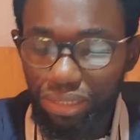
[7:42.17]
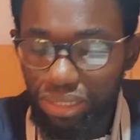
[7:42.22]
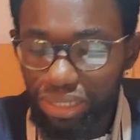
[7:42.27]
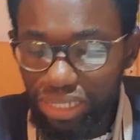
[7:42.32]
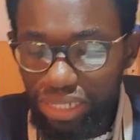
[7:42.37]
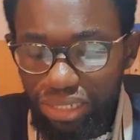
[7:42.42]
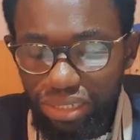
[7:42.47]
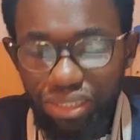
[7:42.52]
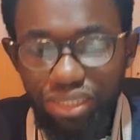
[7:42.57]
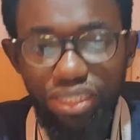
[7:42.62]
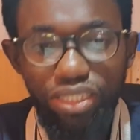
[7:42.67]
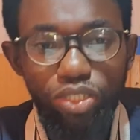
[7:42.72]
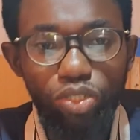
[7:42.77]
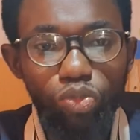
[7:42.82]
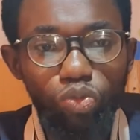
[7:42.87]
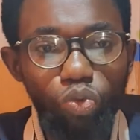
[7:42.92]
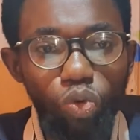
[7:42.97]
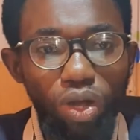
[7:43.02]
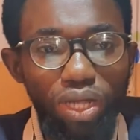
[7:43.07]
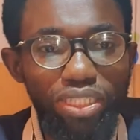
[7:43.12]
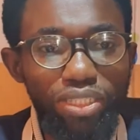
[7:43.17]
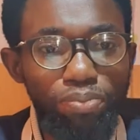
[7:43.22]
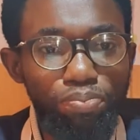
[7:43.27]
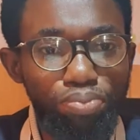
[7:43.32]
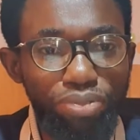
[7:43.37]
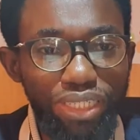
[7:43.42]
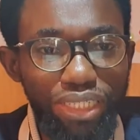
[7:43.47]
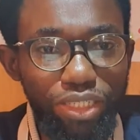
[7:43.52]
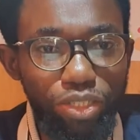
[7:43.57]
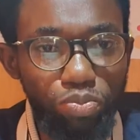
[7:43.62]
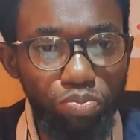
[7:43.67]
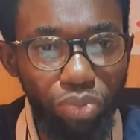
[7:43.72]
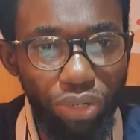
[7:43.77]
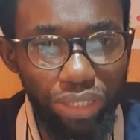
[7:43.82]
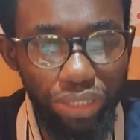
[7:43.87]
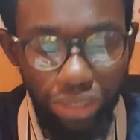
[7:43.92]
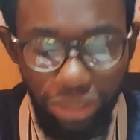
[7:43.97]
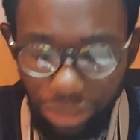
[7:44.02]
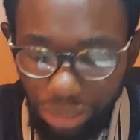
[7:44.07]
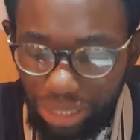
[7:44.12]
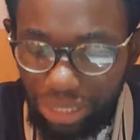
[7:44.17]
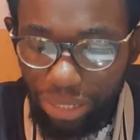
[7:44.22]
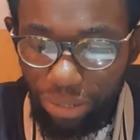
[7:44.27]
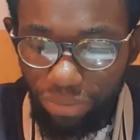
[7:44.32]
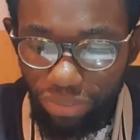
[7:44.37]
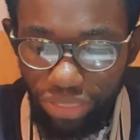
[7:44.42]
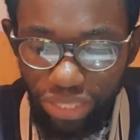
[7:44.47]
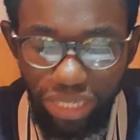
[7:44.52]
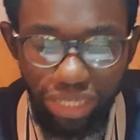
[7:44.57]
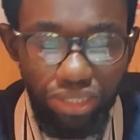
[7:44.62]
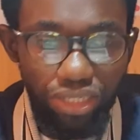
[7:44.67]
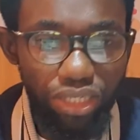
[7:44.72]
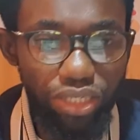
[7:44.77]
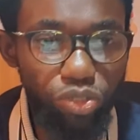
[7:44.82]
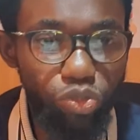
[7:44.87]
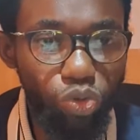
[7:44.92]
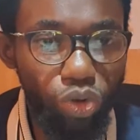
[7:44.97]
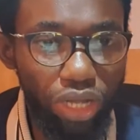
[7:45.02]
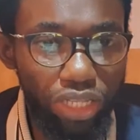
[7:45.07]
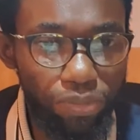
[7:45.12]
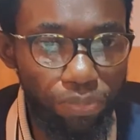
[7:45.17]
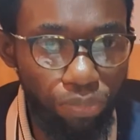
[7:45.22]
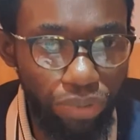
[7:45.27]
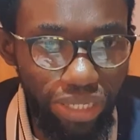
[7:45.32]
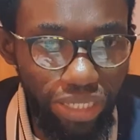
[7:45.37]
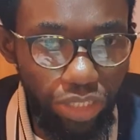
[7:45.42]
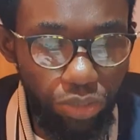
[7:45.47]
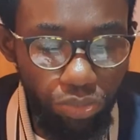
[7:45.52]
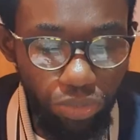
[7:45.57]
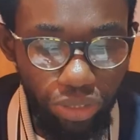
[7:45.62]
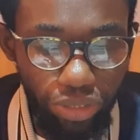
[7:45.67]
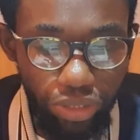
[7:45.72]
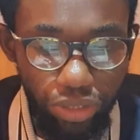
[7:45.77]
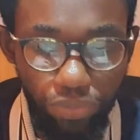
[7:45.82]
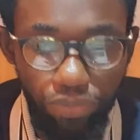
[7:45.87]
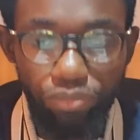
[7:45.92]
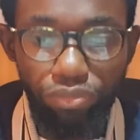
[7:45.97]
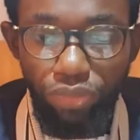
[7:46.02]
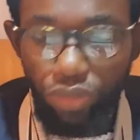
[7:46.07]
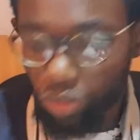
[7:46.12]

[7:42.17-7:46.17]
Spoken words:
This is what brings money. This is what brings money.